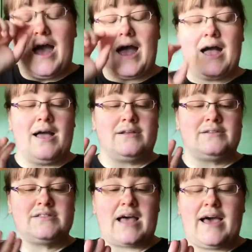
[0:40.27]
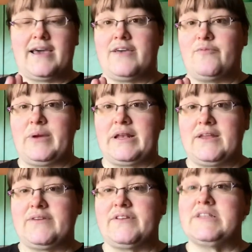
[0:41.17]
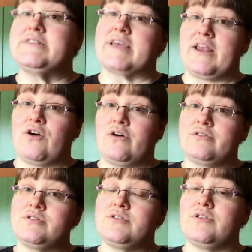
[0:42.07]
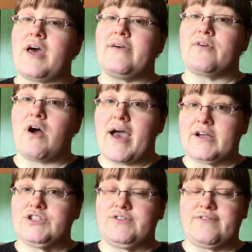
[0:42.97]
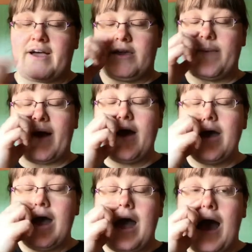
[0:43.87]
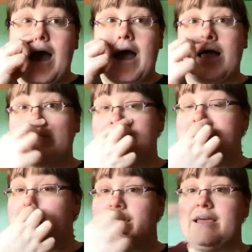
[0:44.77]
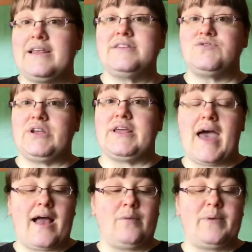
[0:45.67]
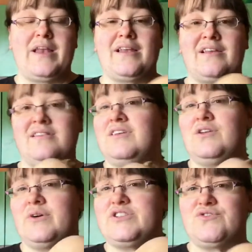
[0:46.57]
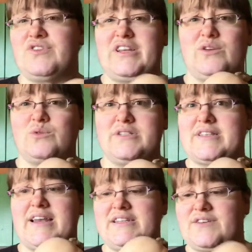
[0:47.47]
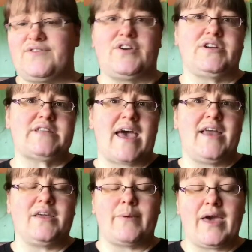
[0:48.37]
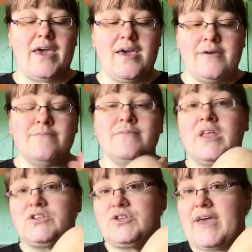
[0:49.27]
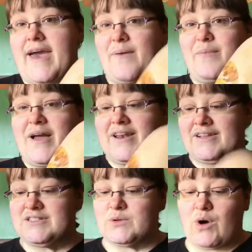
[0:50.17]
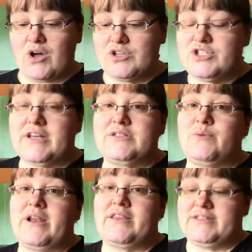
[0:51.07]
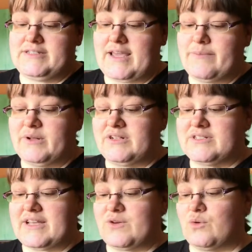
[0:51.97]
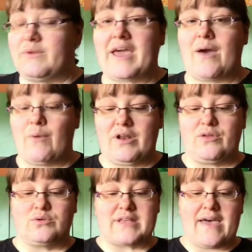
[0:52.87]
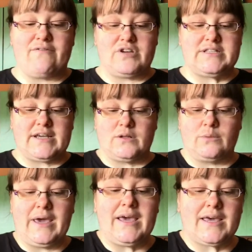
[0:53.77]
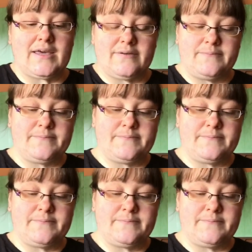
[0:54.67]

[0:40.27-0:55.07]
and I've been leaving the skin on so that I've got extra fibre, and it is really helping, and you know, I don't really notice any different anyway. So yeah, butternut squash, that's one of the staples. I normally get one of those every single week.